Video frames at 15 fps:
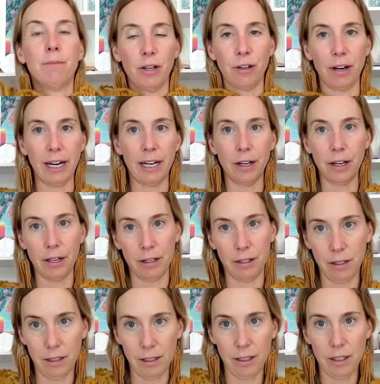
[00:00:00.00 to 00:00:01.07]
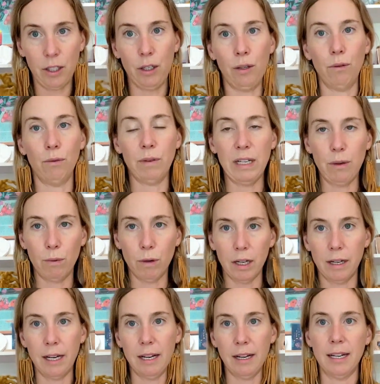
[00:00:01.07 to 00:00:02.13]
greater to
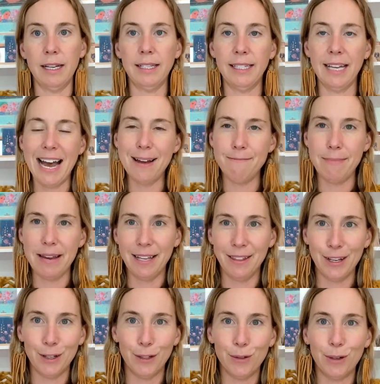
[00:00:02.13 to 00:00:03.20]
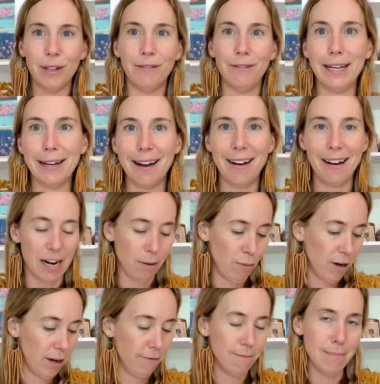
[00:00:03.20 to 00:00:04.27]
rework it, because I made this sort of like a
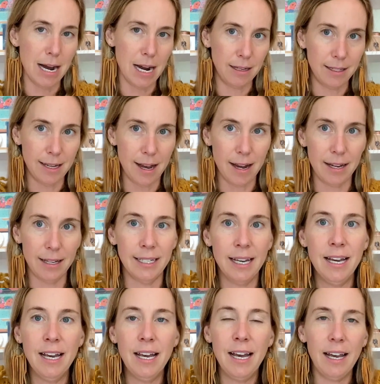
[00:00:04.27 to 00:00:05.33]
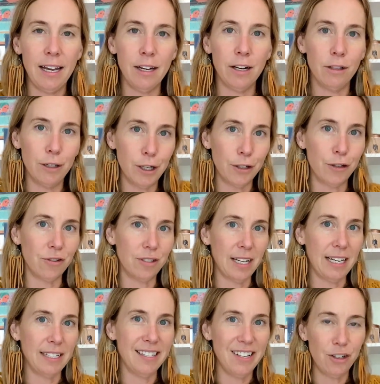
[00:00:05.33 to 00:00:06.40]
hybrid of my size and a larger
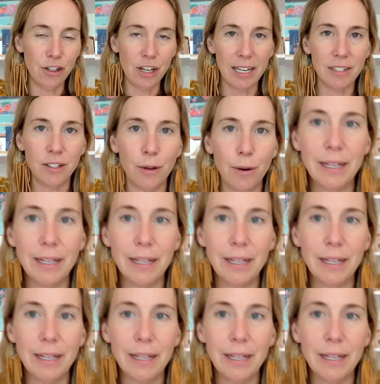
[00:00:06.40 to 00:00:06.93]
size in the chest, so I